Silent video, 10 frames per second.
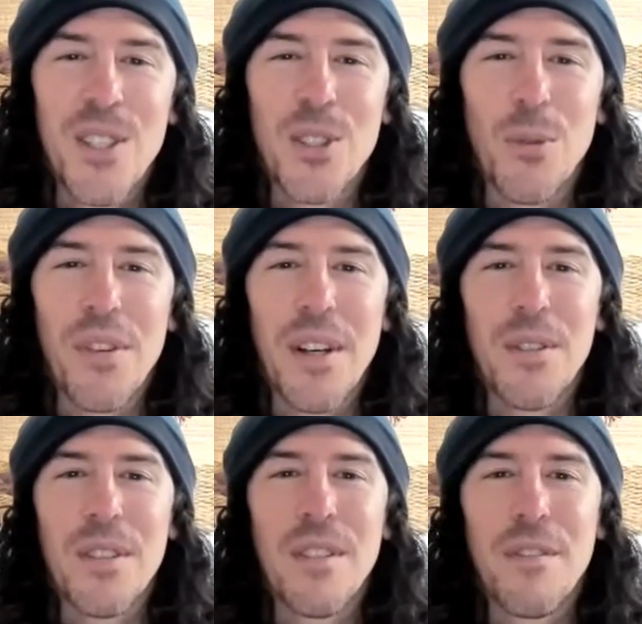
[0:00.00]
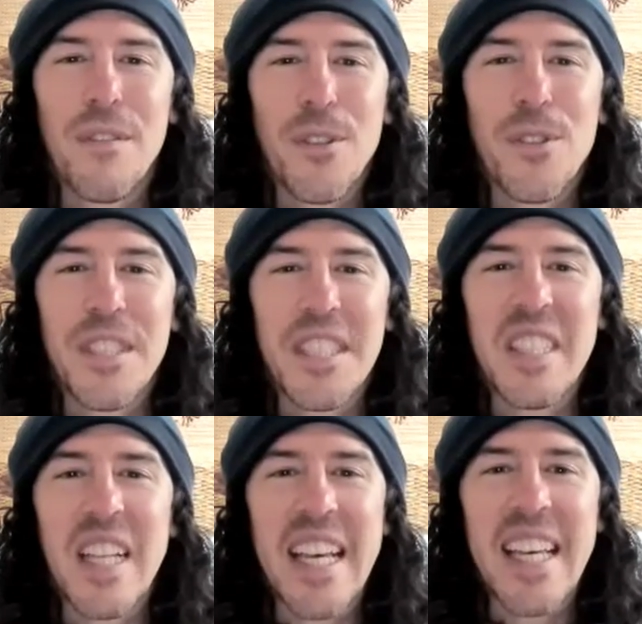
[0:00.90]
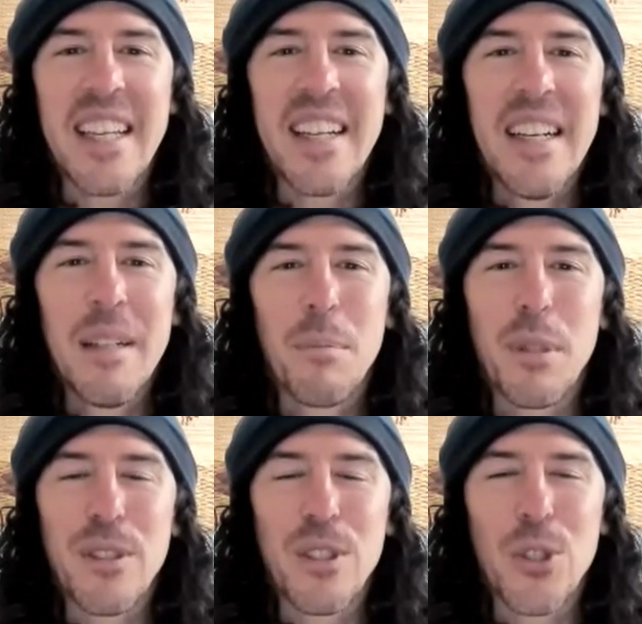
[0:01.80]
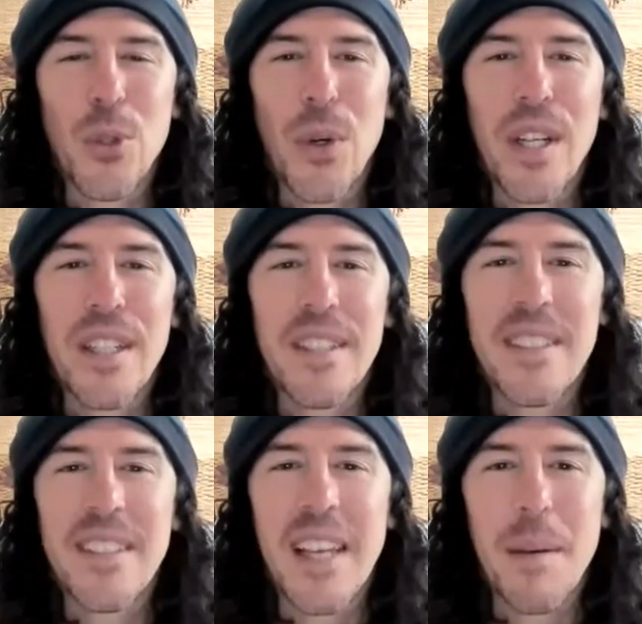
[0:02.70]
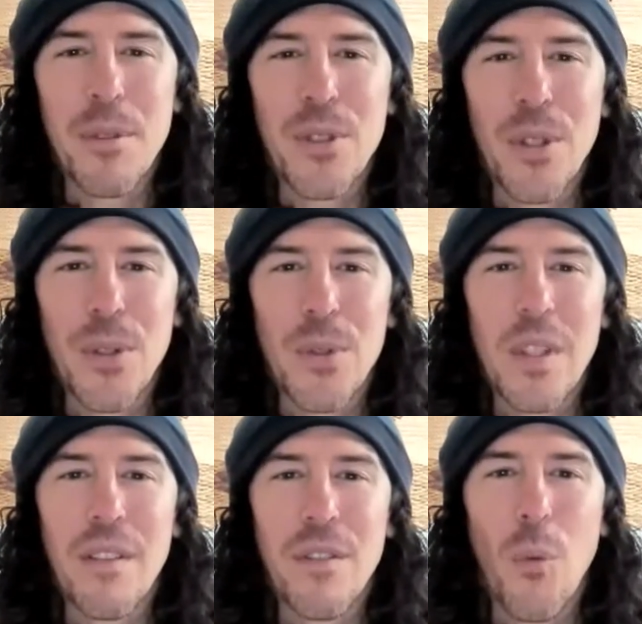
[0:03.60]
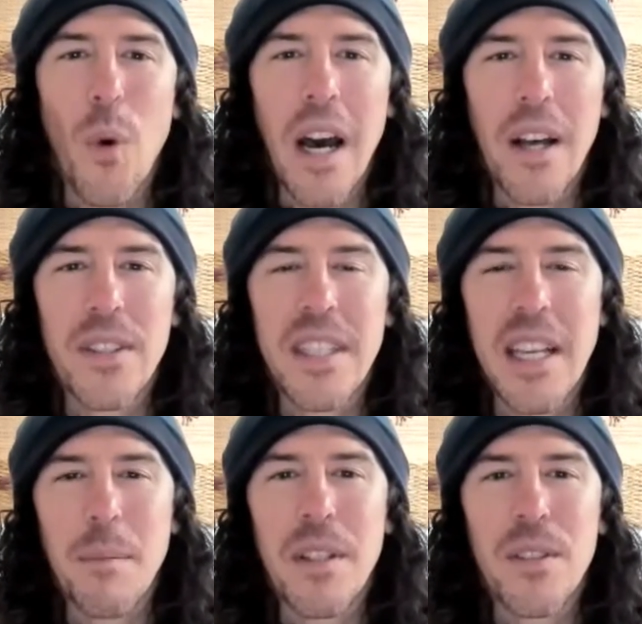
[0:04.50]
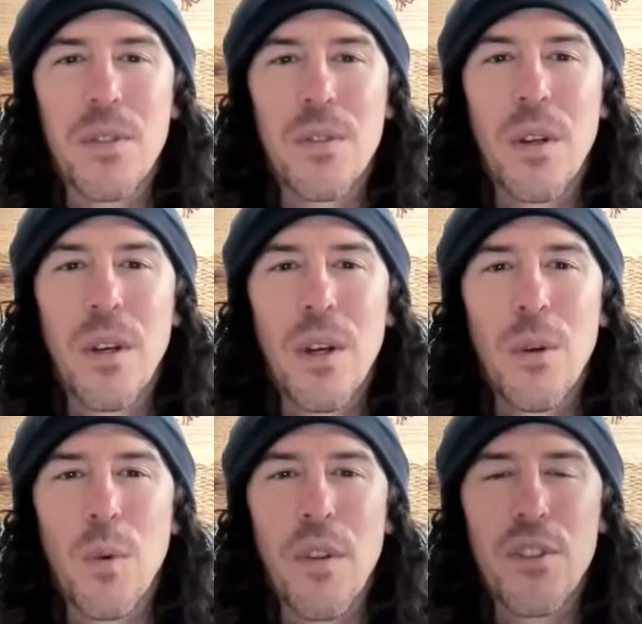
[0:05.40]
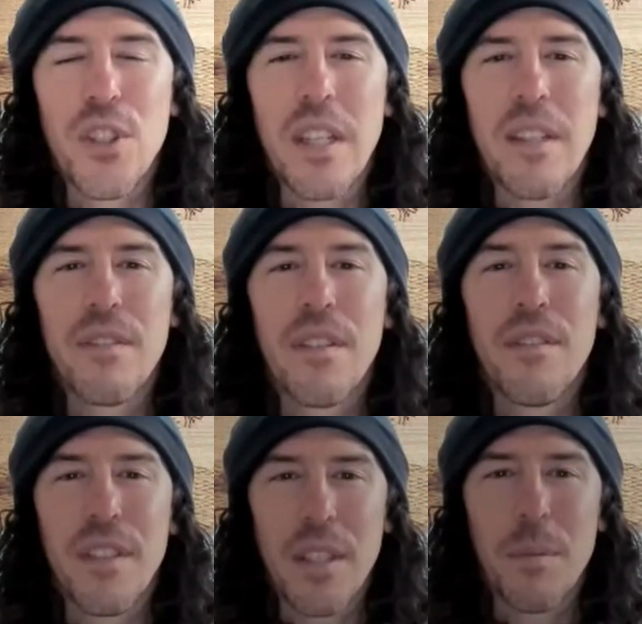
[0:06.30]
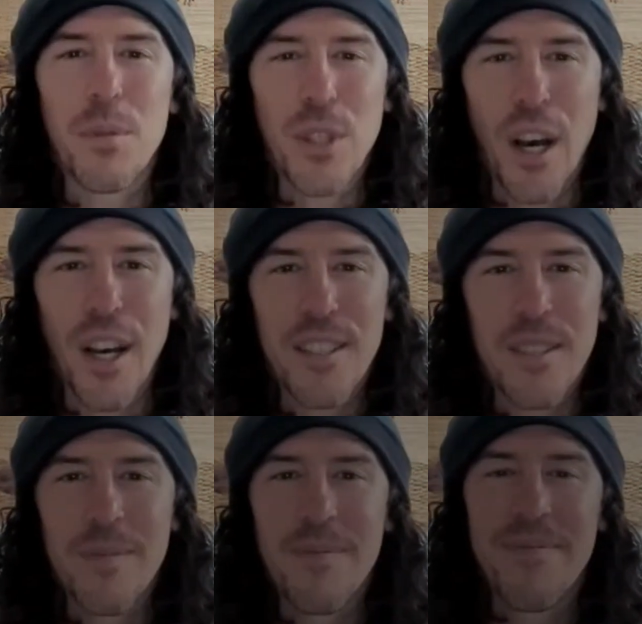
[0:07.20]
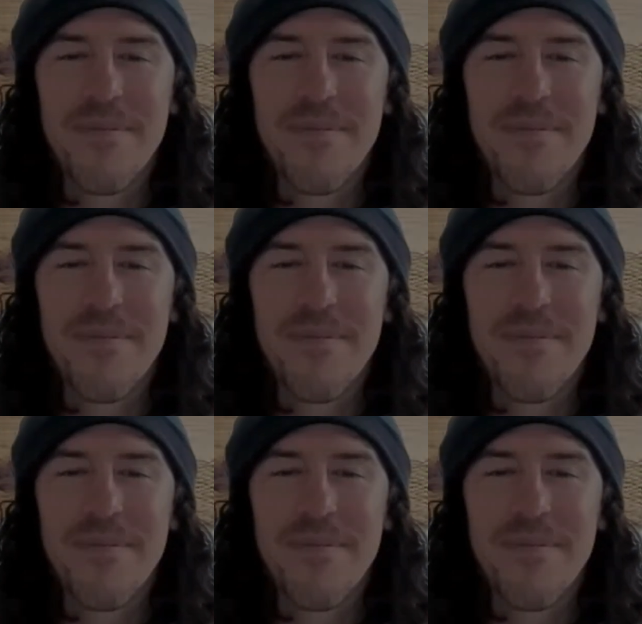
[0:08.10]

So without further delay, please enjoy this episode of The Wild Tameless with Chief Phillip Scott.